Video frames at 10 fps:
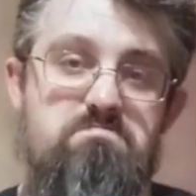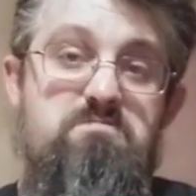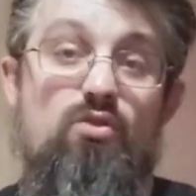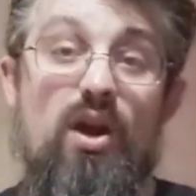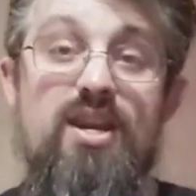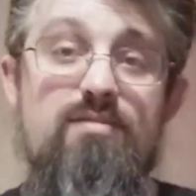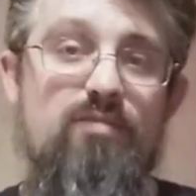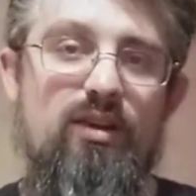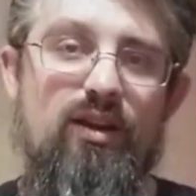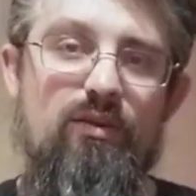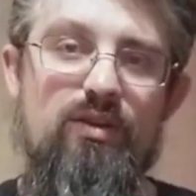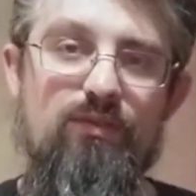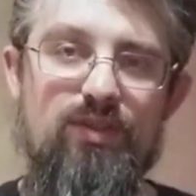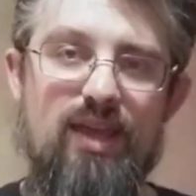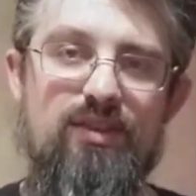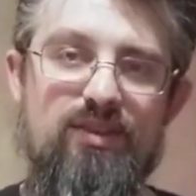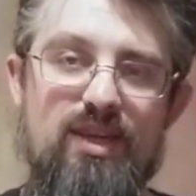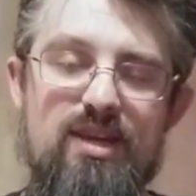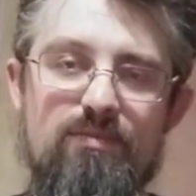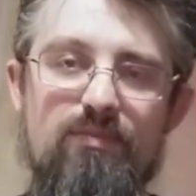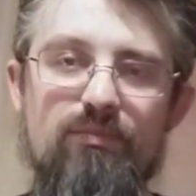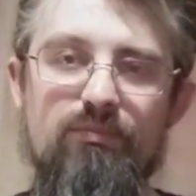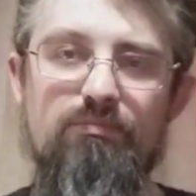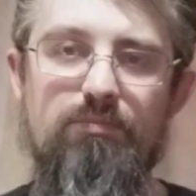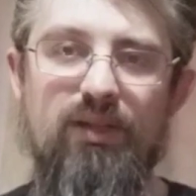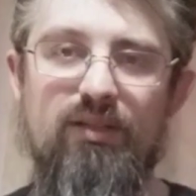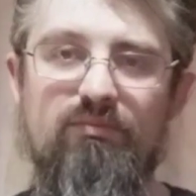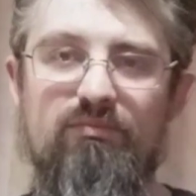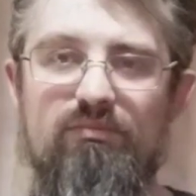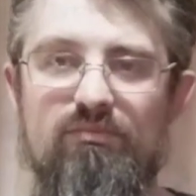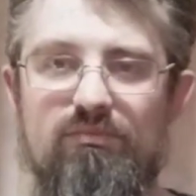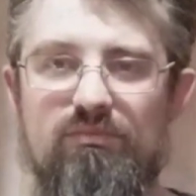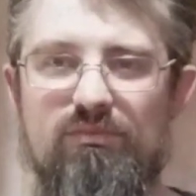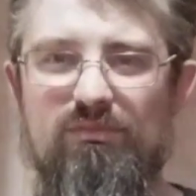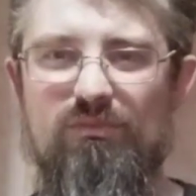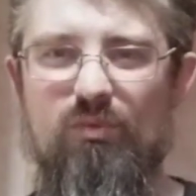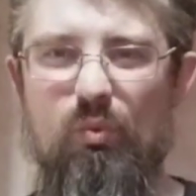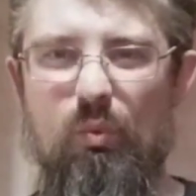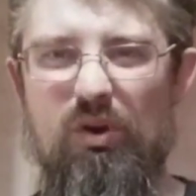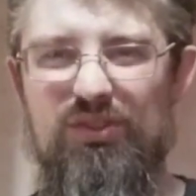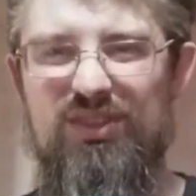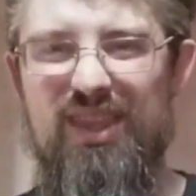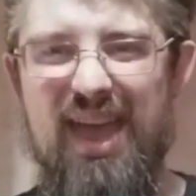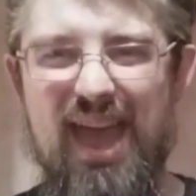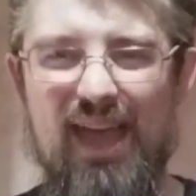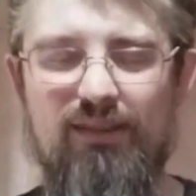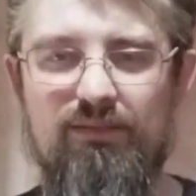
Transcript: Great, you've set the scene, but what's there?